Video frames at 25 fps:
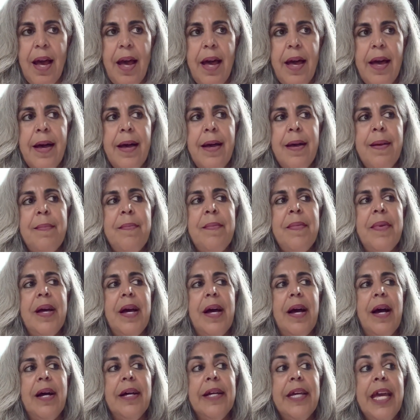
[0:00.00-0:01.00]

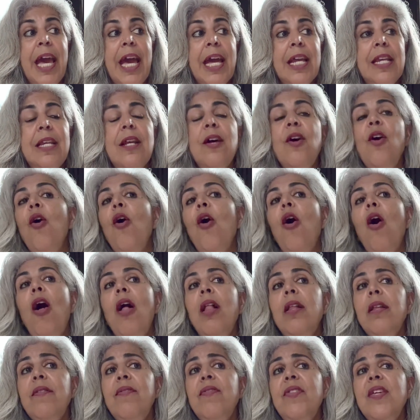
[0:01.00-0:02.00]
Again,
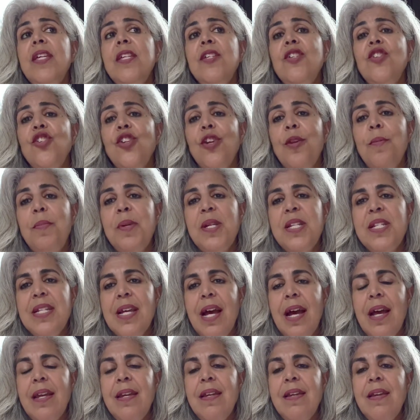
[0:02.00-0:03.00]
all of these should be
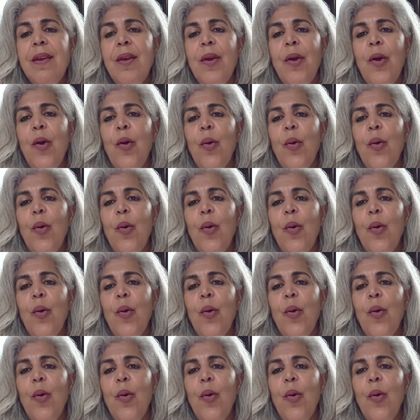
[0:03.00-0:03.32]
done